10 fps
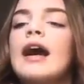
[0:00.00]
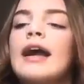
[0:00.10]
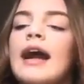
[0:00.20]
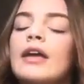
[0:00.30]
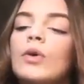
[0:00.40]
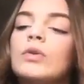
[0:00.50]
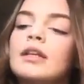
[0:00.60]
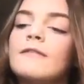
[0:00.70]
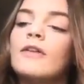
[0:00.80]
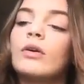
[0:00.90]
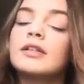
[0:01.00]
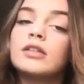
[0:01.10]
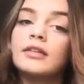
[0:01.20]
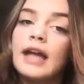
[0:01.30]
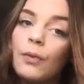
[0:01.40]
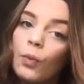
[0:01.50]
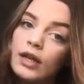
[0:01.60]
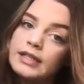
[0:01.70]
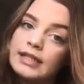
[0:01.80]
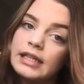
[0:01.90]
I had only focused on that
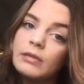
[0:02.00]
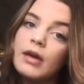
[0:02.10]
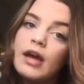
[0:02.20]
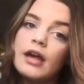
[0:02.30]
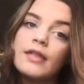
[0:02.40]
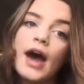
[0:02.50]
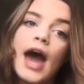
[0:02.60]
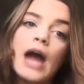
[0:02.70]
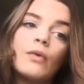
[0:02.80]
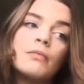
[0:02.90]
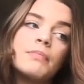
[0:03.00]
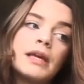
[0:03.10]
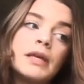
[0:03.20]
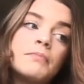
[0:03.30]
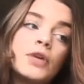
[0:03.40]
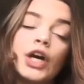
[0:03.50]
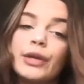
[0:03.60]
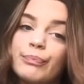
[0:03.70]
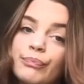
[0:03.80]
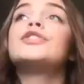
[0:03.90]
one team, that I would be good.
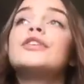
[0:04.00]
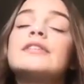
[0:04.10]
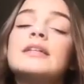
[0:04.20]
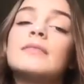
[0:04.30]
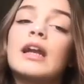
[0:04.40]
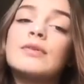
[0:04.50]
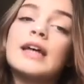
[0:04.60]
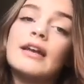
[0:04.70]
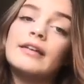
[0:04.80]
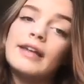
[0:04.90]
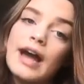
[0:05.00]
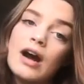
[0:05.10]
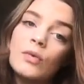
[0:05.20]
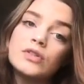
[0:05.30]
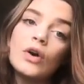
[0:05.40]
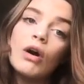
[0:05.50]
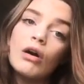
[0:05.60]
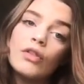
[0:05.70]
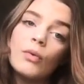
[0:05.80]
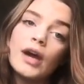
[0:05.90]
The cheer team that I was at now was
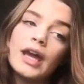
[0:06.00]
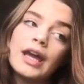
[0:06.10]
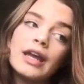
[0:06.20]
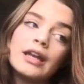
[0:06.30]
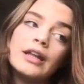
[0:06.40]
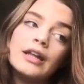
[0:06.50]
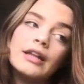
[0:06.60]
all the way in